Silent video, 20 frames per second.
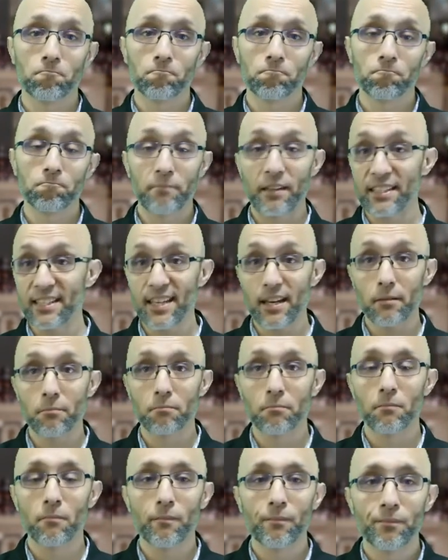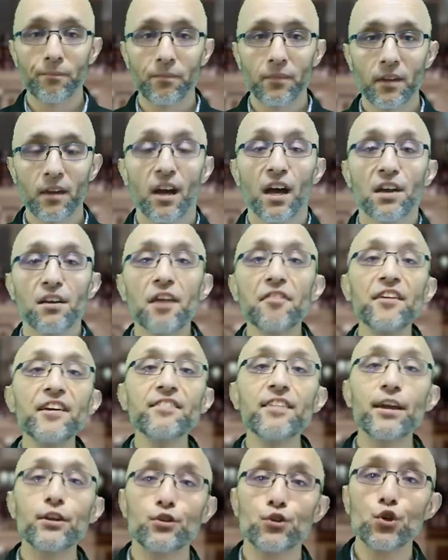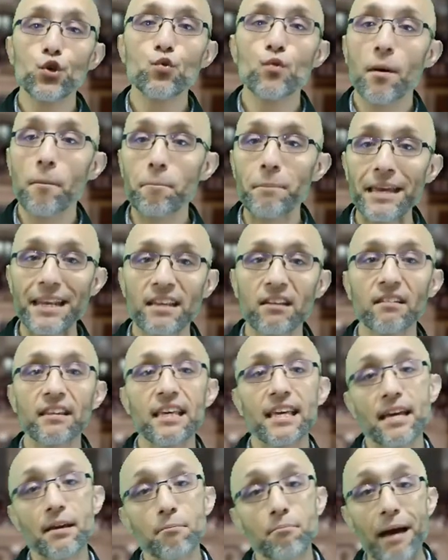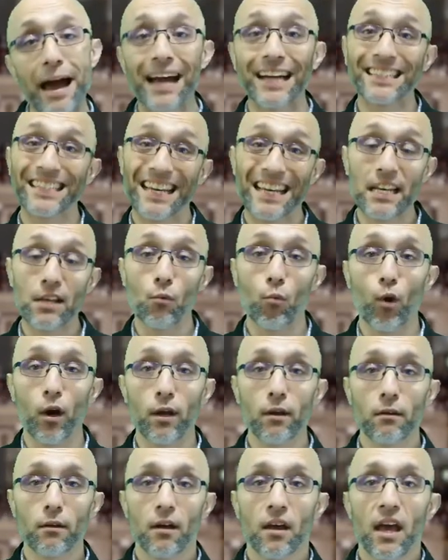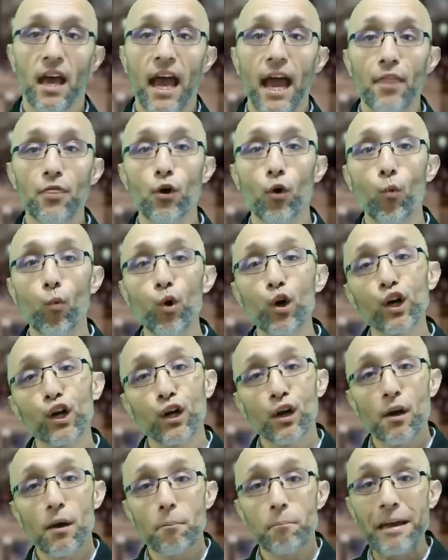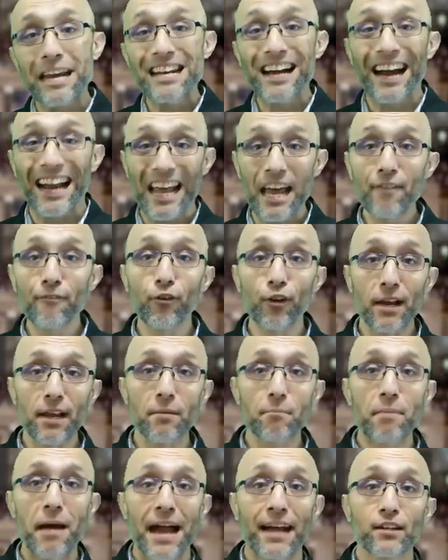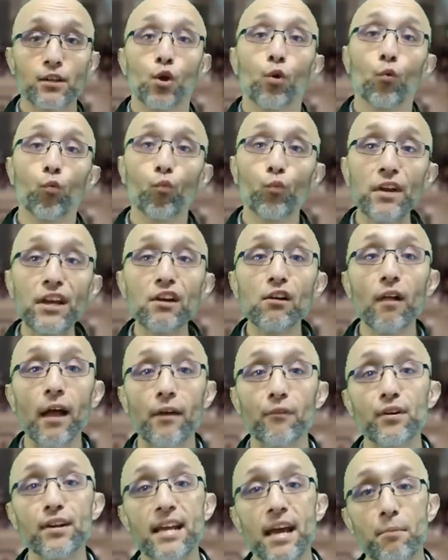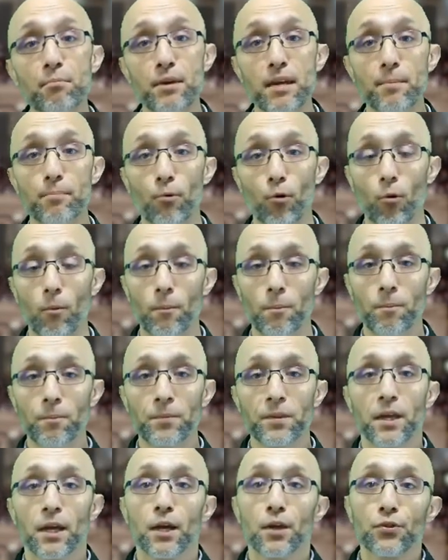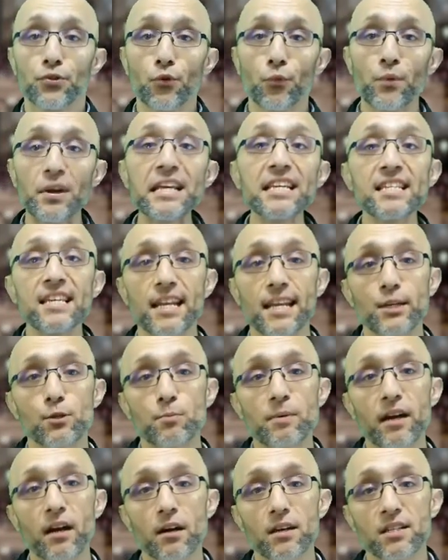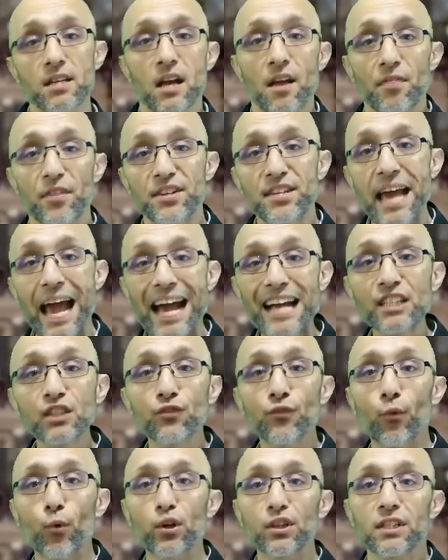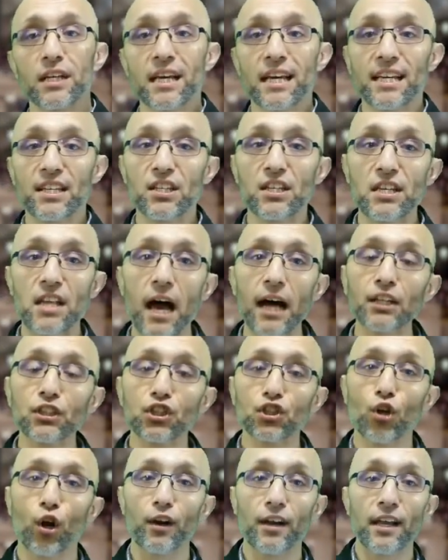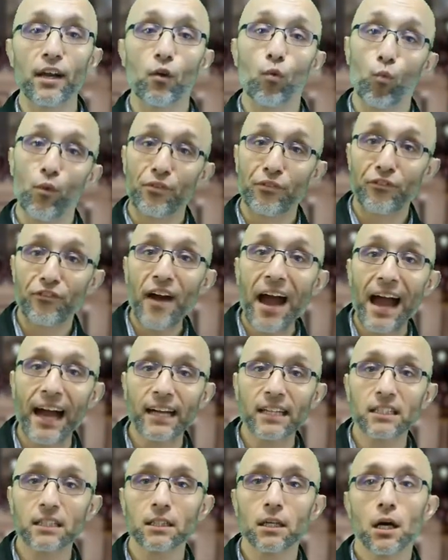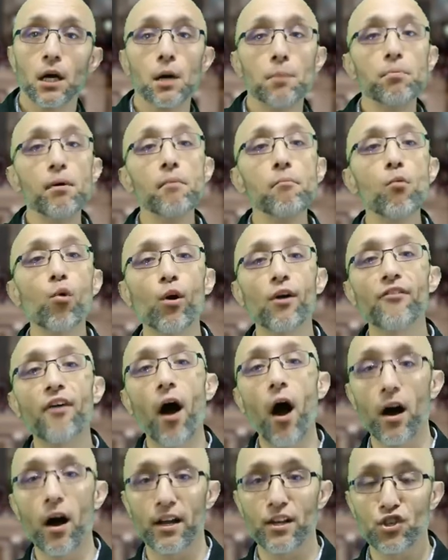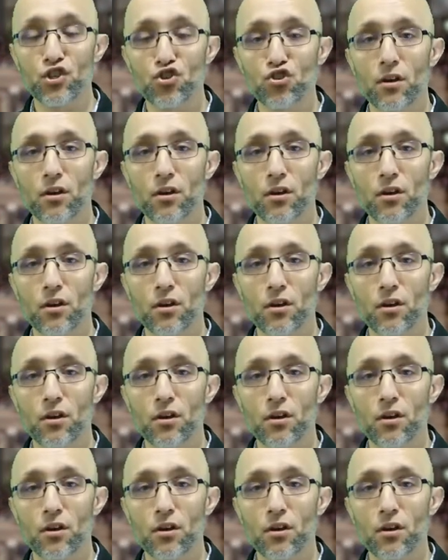That's it. Nothing they do immediately impacts anyone, and their work may not ever impact real everyday people. The reason is because the task force is not starting with facts, but more of a hunch,